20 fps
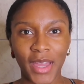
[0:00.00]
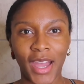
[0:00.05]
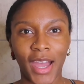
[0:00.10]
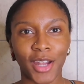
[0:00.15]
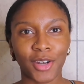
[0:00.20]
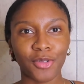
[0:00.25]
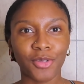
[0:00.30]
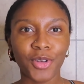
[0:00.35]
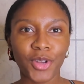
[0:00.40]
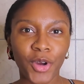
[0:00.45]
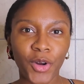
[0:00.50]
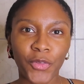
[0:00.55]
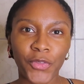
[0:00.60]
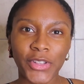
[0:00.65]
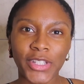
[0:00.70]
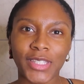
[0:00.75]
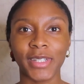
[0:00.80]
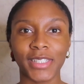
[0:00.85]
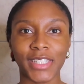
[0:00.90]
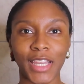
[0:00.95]
I don't know
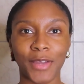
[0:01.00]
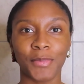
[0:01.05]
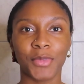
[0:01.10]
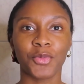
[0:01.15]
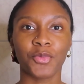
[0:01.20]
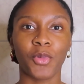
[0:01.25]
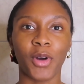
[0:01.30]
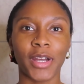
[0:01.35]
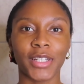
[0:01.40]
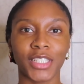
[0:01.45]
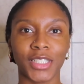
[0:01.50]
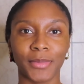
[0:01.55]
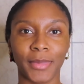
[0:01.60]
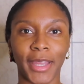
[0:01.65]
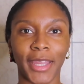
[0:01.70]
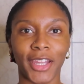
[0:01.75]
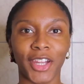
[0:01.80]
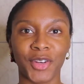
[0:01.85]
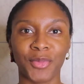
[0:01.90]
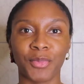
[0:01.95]
if it's because I've been washing
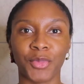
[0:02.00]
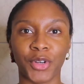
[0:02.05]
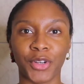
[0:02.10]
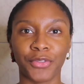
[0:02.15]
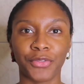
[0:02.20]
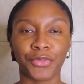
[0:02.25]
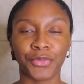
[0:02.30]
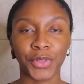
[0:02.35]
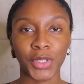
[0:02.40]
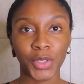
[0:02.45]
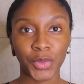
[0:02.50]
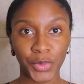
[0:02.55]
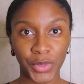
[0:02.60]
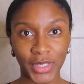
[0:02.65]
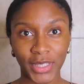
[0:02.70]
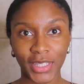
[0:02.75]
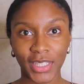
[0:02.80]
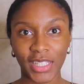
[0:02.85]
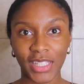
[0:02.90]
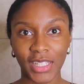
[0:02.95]
my hair more
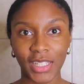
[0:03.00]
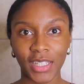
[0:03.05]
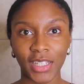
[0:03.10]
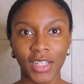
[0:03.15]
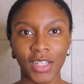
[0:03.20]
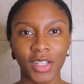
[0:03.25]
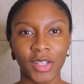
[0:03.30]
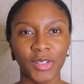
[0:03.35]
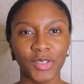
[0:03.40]
frequently,